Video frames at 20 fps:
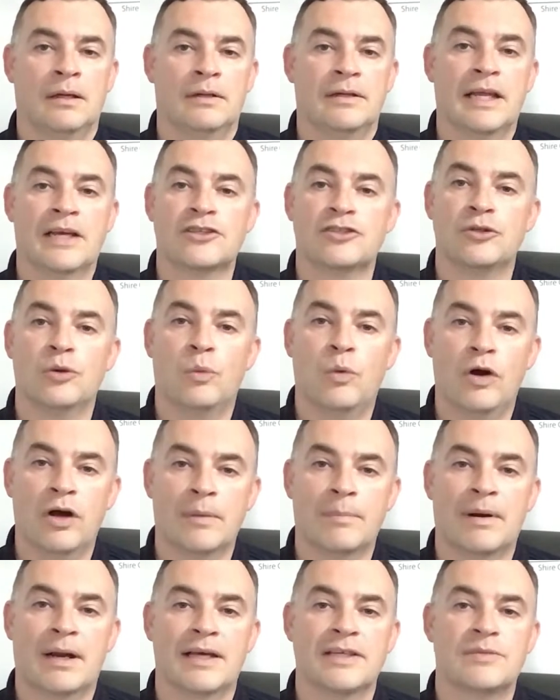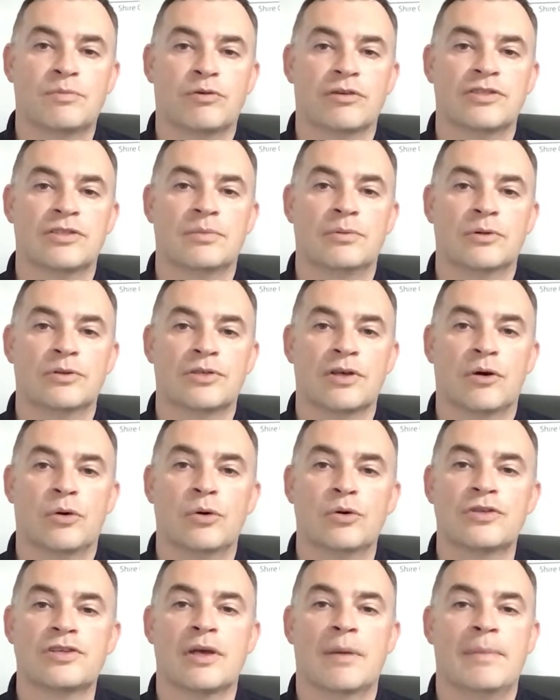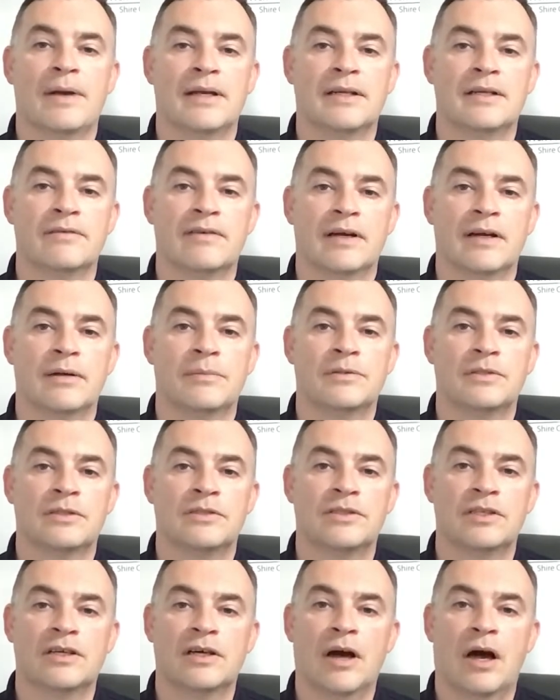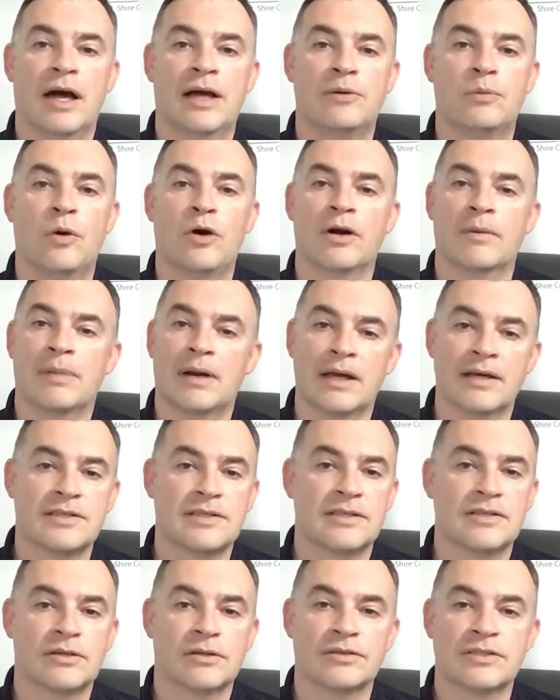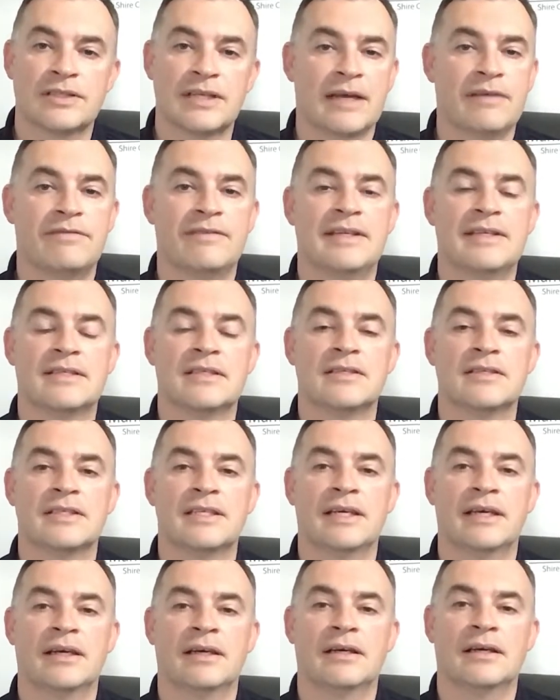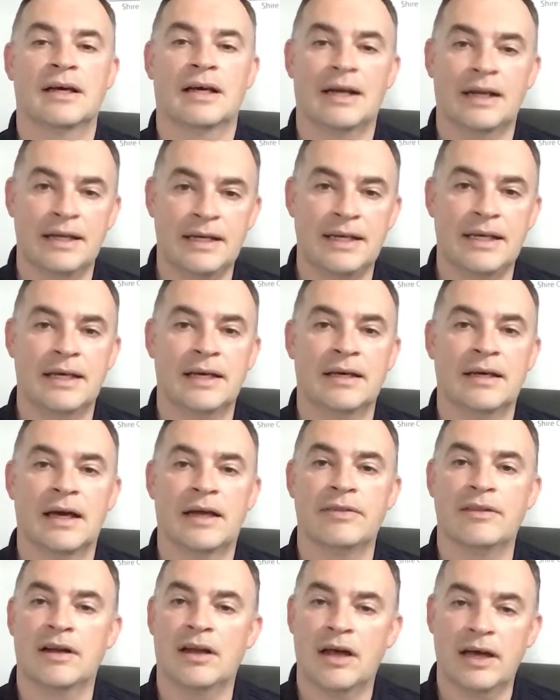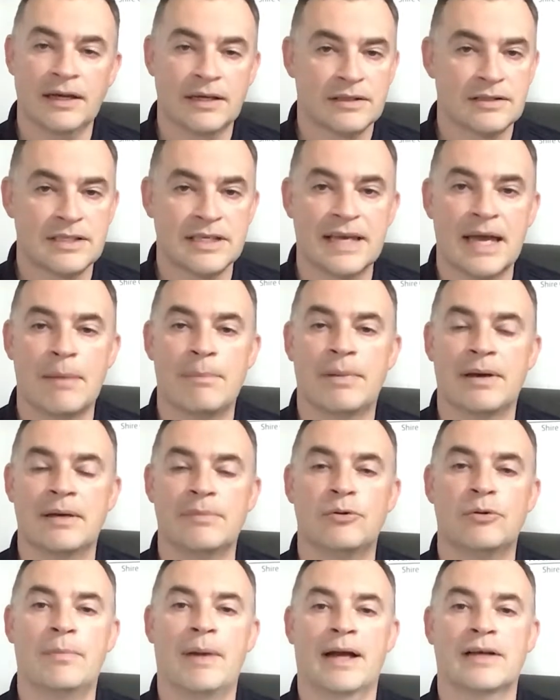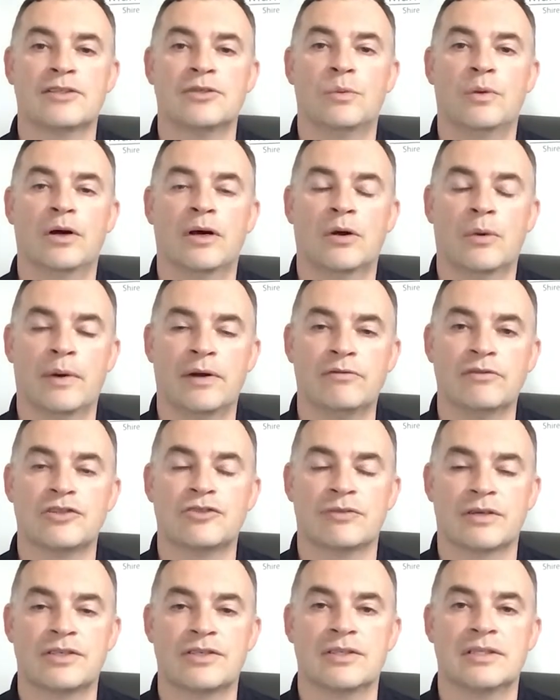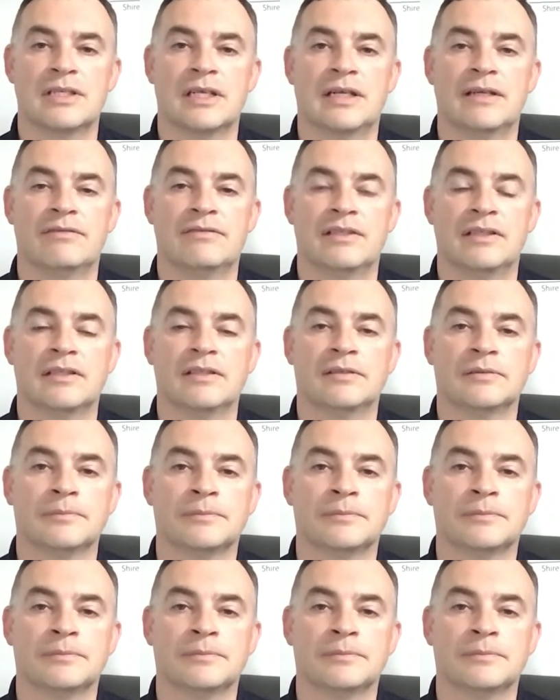National workplace principles are also being developed to guide workplaces on safe distancing, cleaning and the like to get people back to work when restrictions are lifted.